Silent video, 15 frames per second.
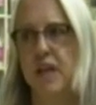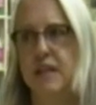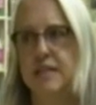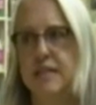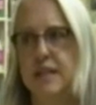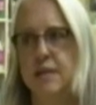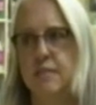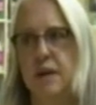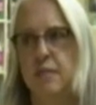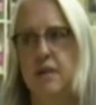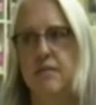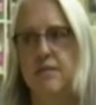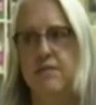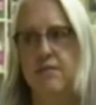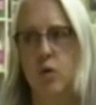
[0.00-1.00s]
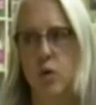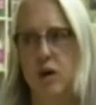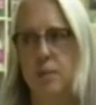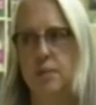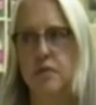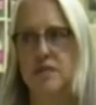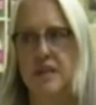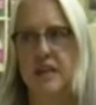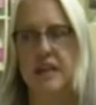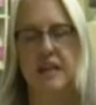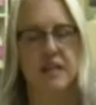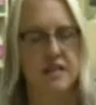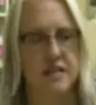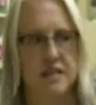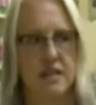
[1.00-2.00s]
I'd say maybe 40%
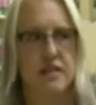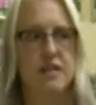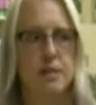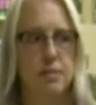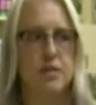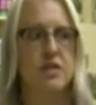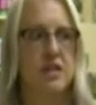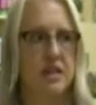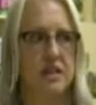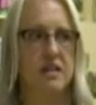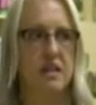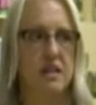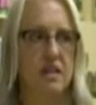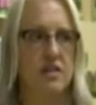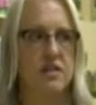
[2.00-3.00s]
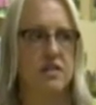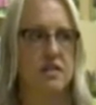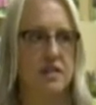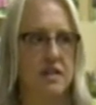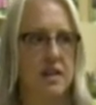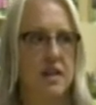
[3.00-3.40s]
kids, 60% adults.